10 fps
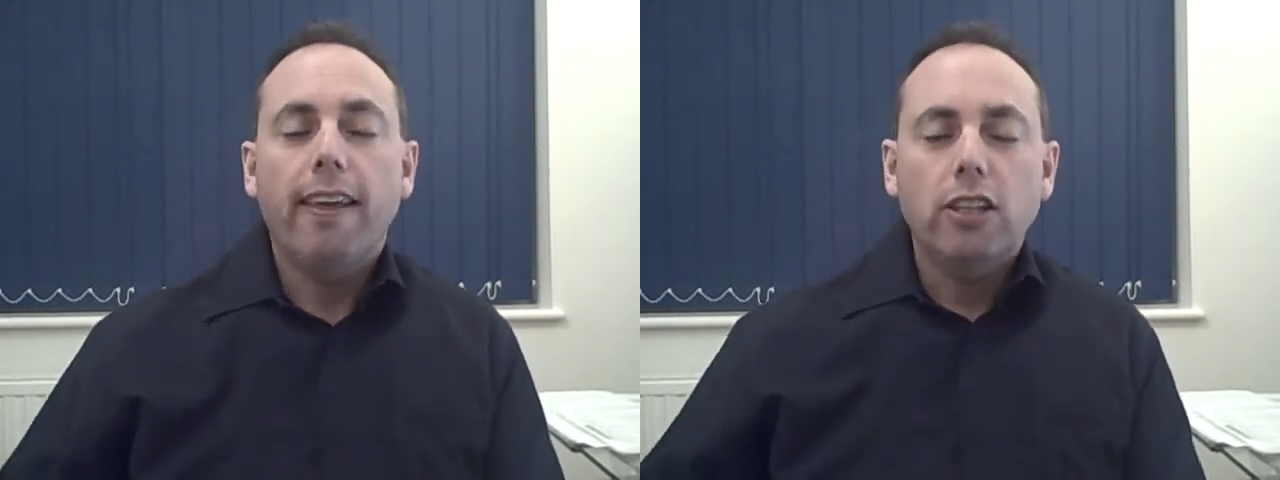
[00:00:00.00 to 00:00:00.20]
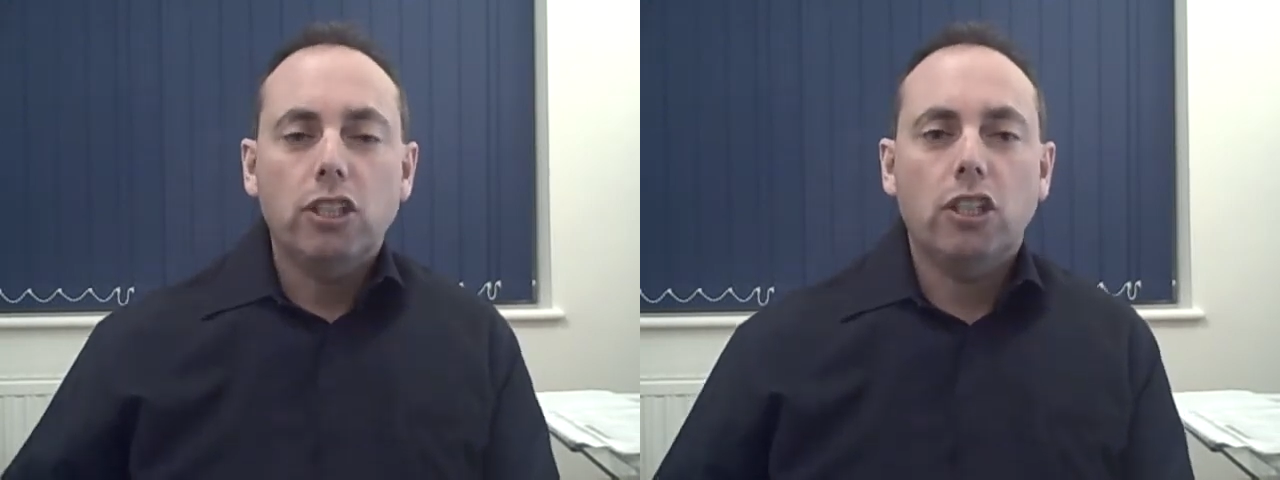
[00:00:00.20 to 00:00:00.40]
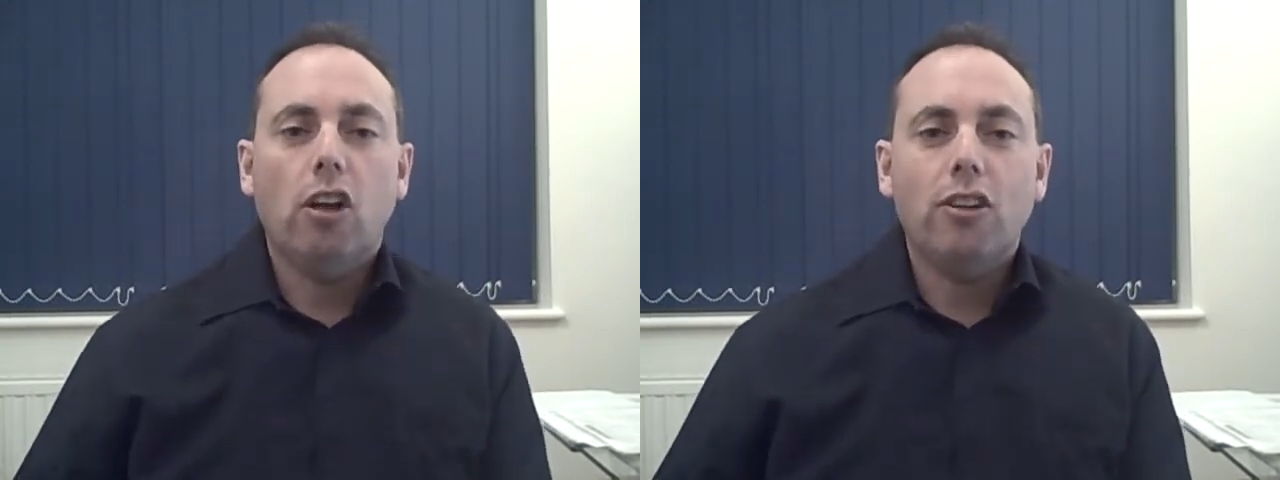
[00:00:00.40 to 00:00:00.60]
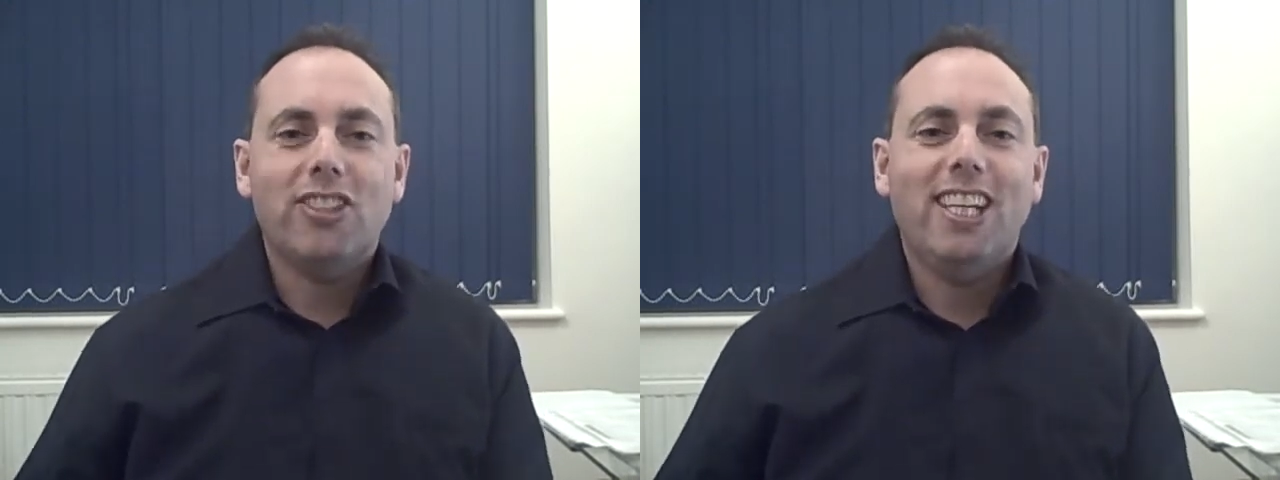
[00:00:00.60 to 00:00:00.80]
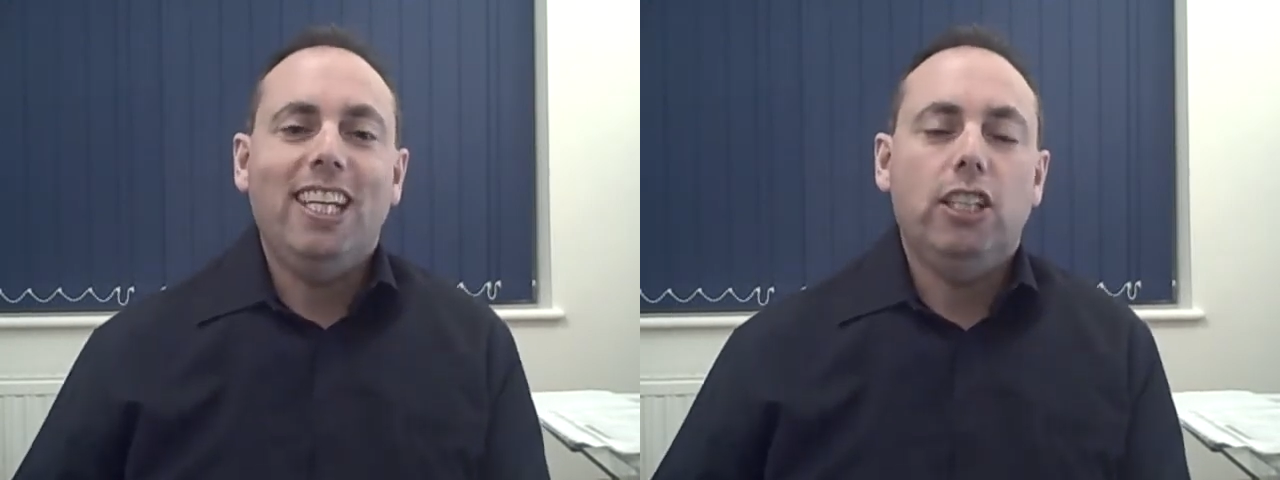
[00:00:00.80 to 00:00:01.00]
Start
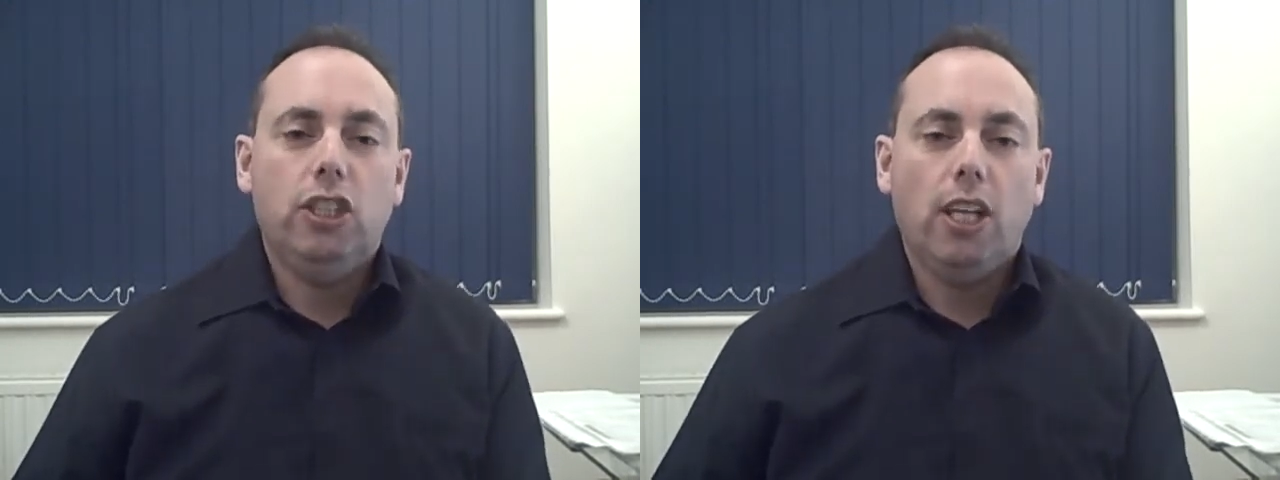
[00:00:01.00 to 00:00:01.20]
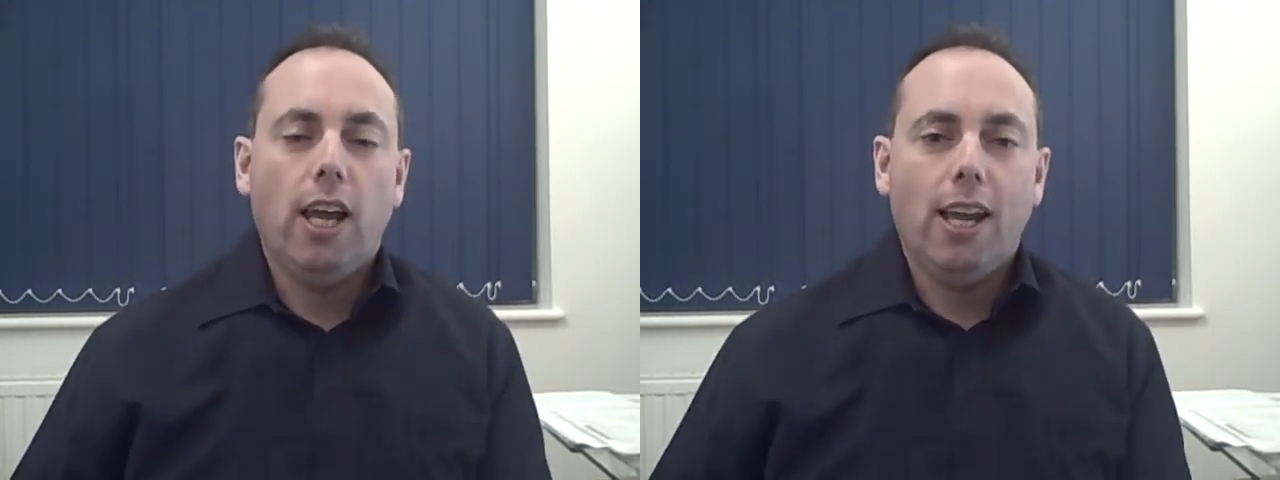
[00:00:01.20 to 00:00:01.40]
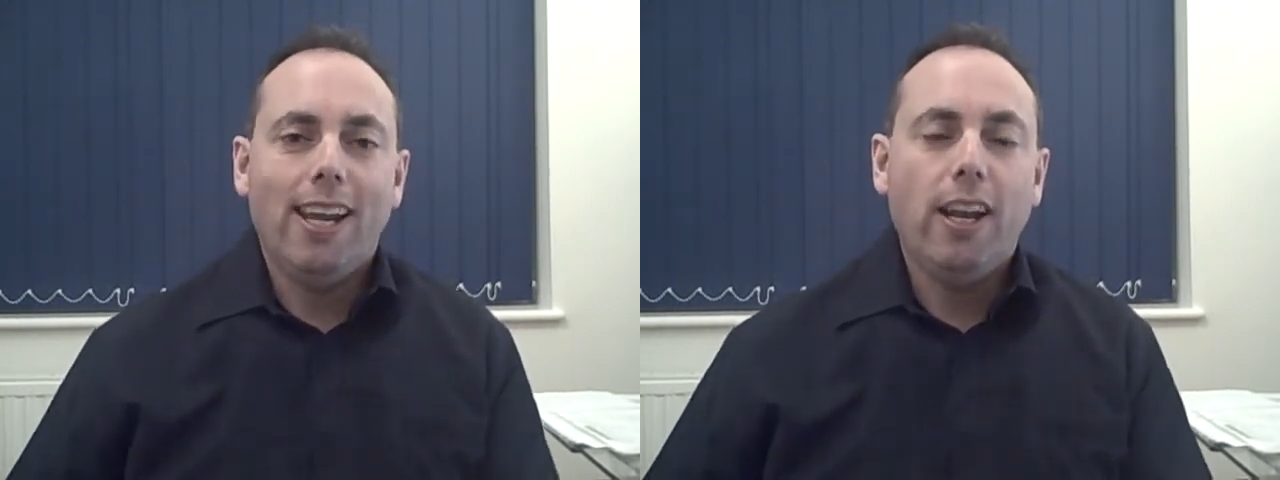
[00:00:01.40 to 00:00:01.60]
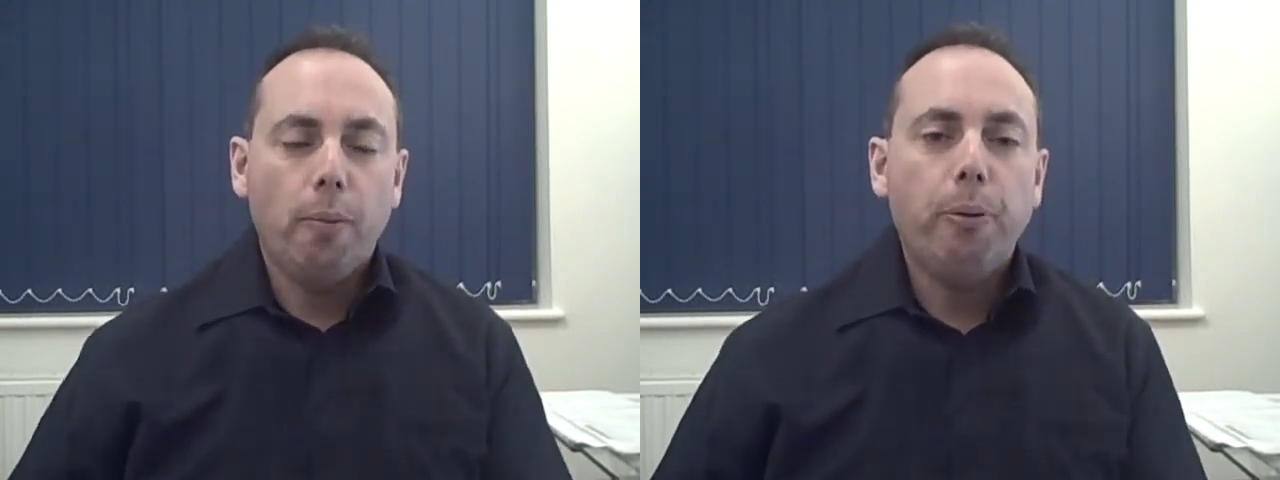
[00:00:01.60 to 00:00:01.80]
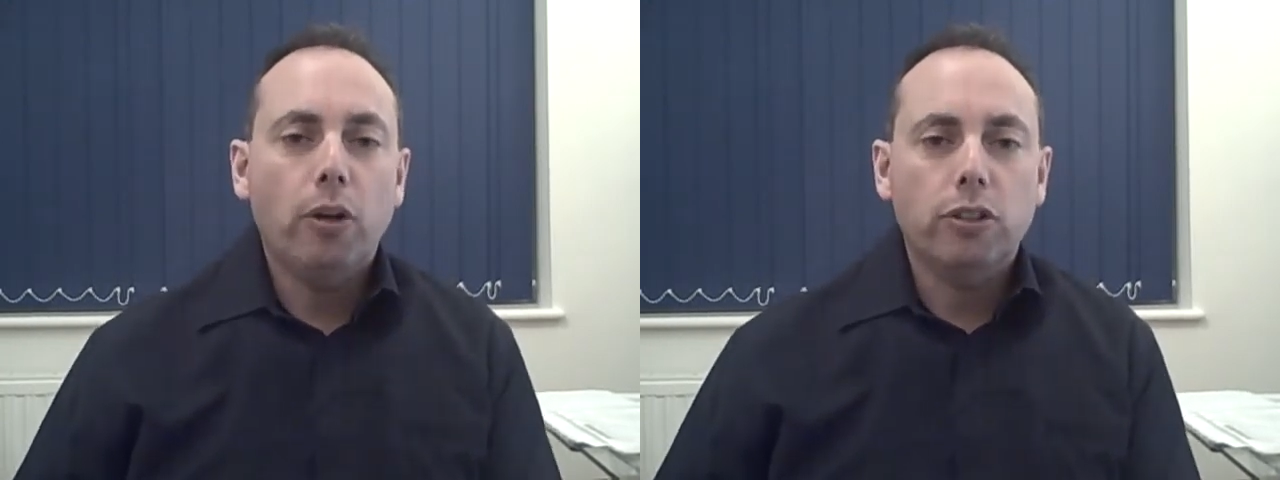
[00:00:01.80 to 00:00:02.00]
each day in a
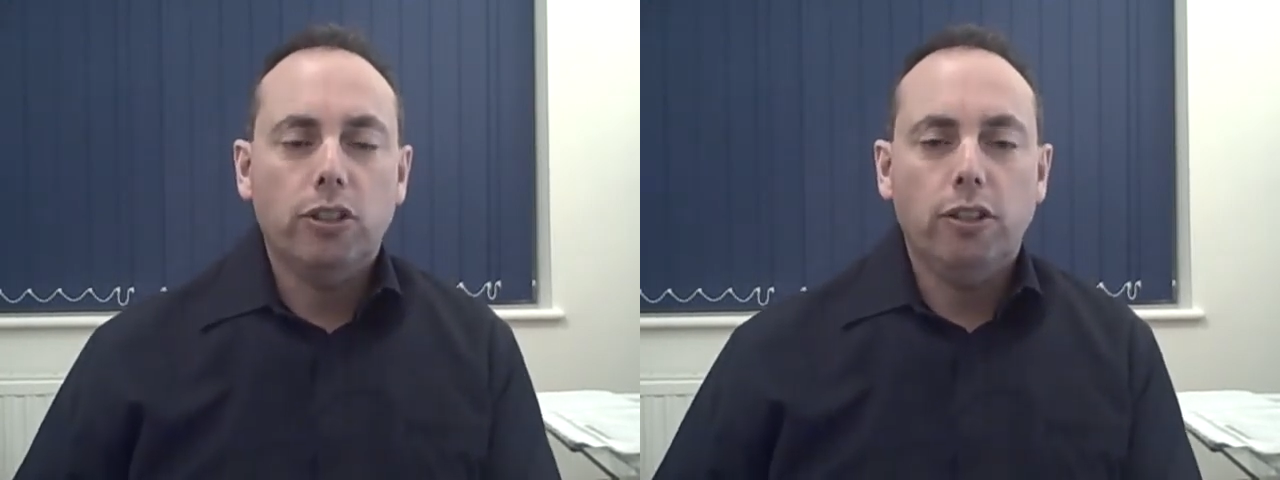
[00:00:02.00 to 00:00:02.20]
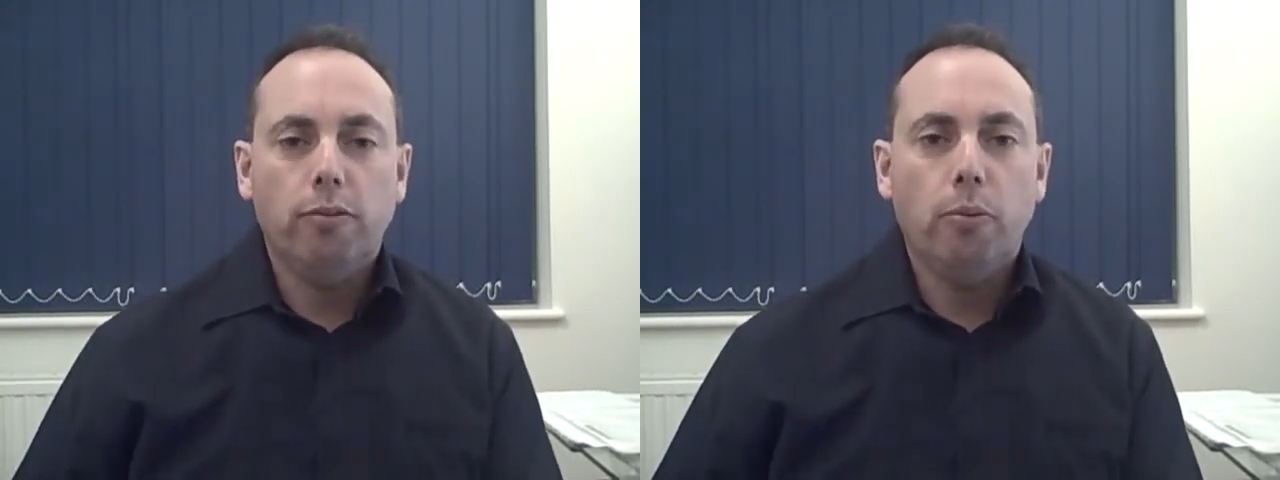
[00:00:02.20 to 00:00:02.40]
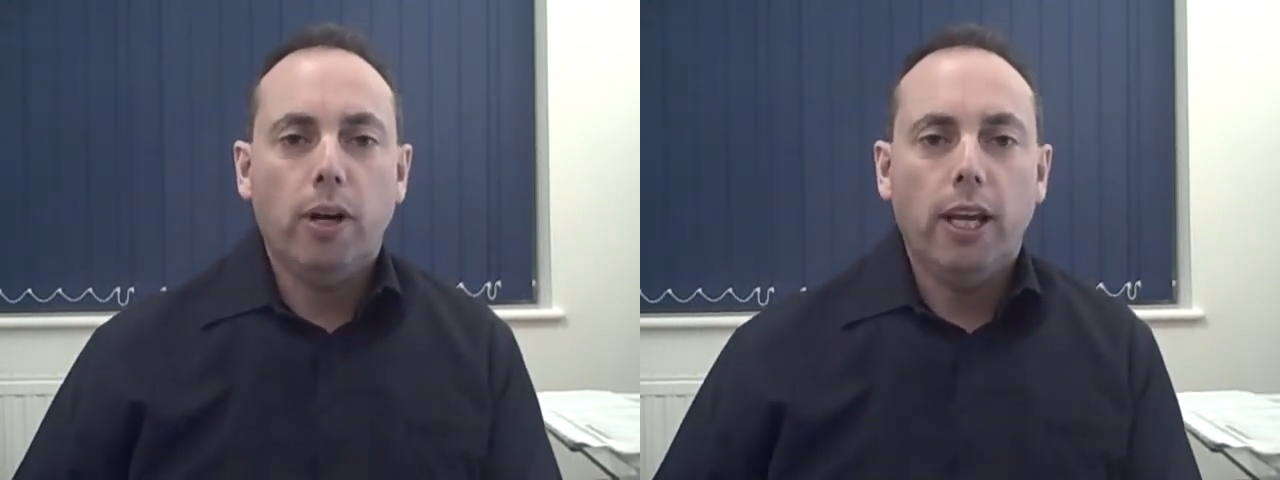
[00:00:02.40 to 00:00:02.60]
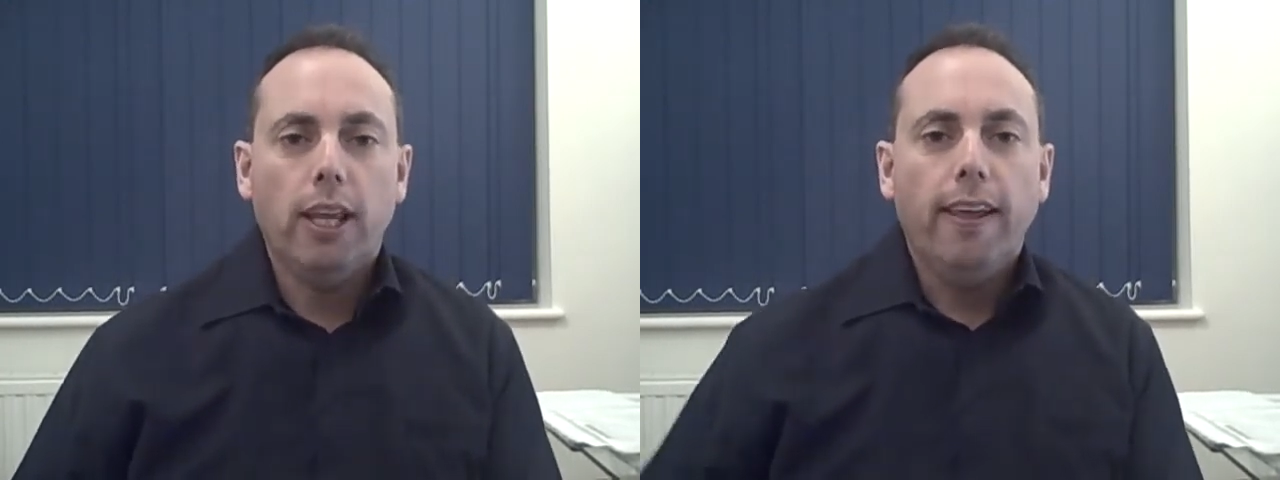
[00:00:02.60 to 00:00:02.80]
positive way.